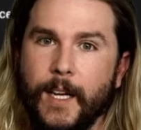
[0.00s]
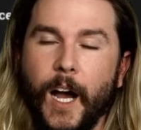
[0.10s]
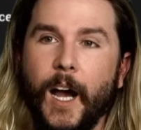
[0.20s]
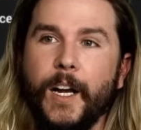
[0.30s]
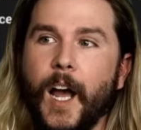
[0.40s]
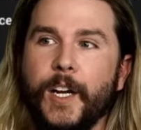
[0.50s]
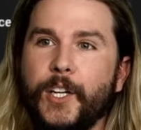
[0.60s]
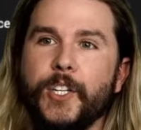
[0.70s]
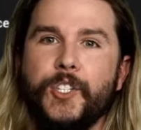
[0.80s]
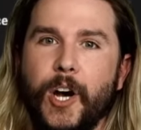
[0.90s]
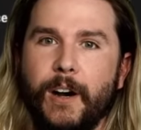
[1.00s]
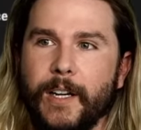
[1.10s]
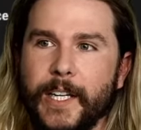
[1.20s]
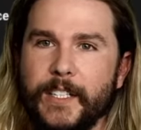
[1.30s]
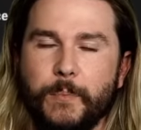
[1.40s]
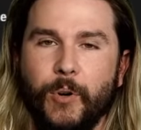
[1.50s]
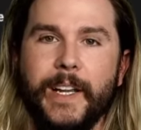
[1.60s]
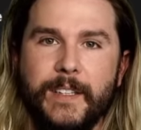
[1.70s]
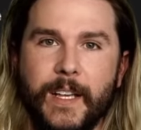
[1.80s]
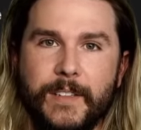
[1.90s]
a, a good dog is
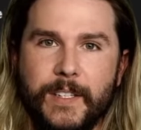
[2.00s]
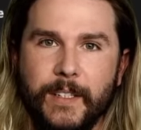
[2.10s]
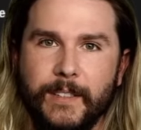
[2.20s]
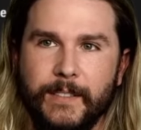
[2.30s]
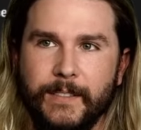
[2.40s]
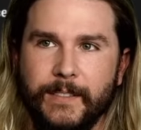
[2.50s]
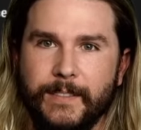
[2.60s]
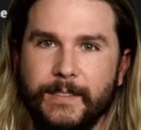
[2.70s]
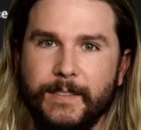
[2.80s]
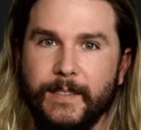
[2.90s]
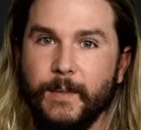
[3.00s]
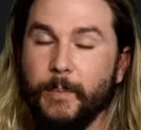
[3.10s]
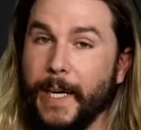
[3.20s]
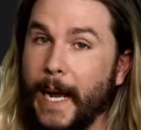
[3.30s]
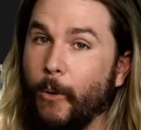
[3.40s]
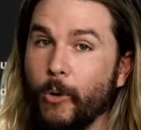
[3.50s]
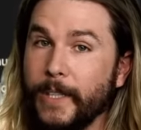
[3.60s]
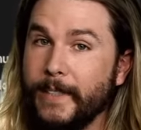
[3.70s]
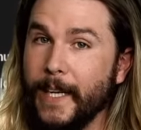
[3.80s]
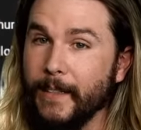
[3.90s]
priceless. But how old
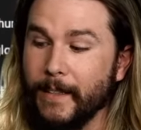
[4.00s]
is it?